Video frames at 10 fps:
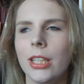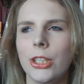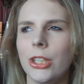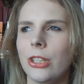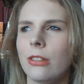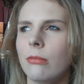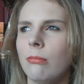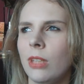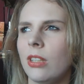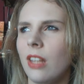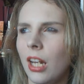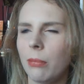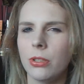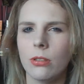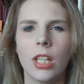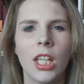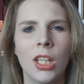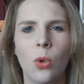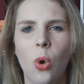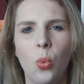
it just makes that episode a